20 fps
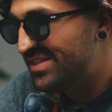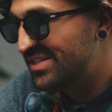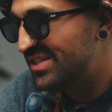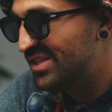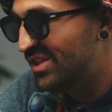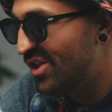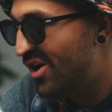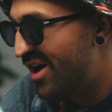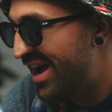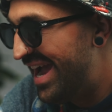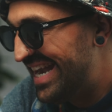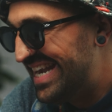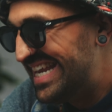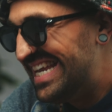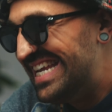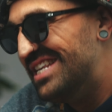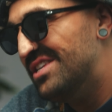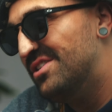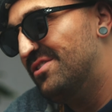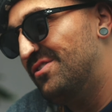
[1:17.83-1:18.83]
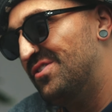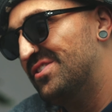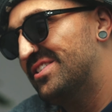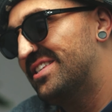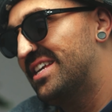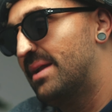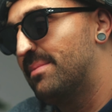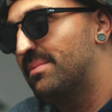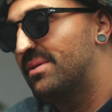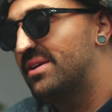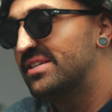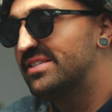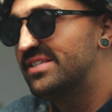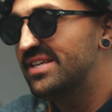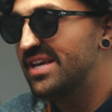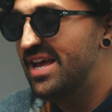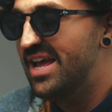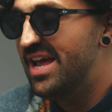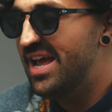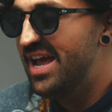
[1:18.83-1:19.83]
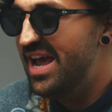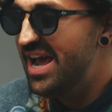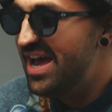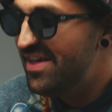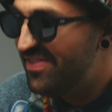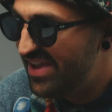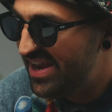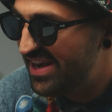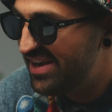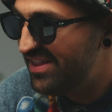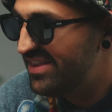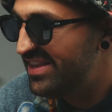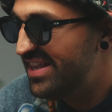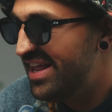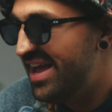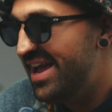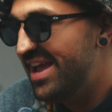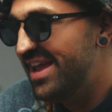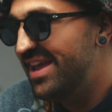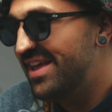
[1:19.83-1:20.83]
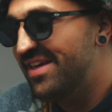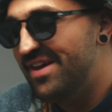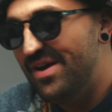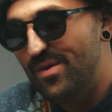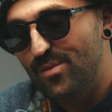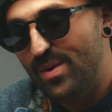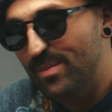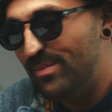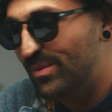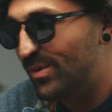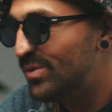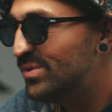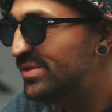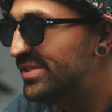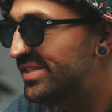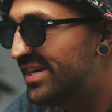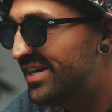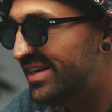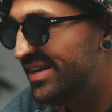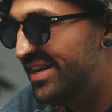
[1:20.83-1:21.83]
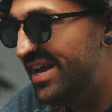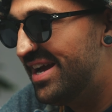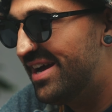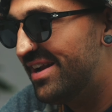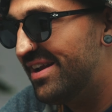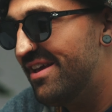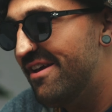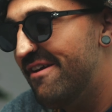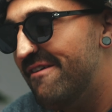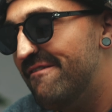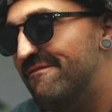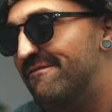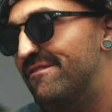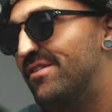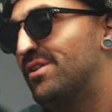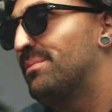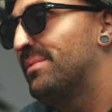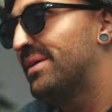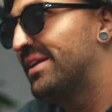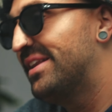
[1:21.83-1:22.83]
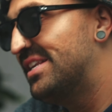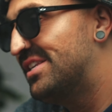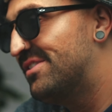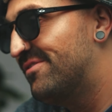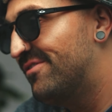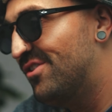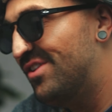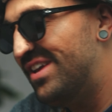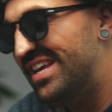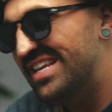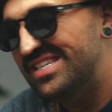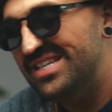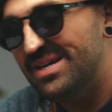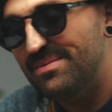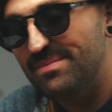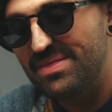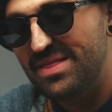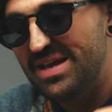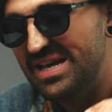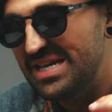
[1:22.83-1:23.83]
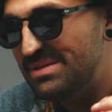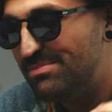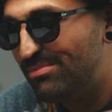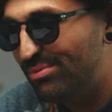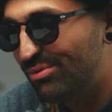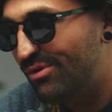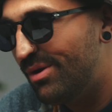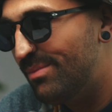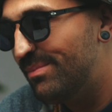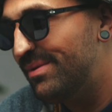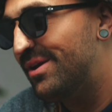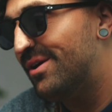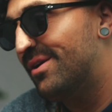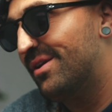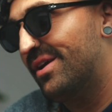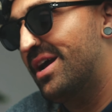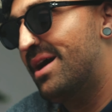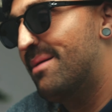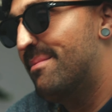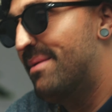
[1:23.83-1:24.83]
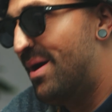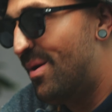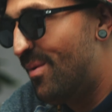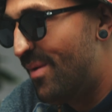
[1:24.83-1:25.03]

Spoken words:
to light an interview set, because at the end of the day, when we're all starting out, filming an interview is something that is probably going to come our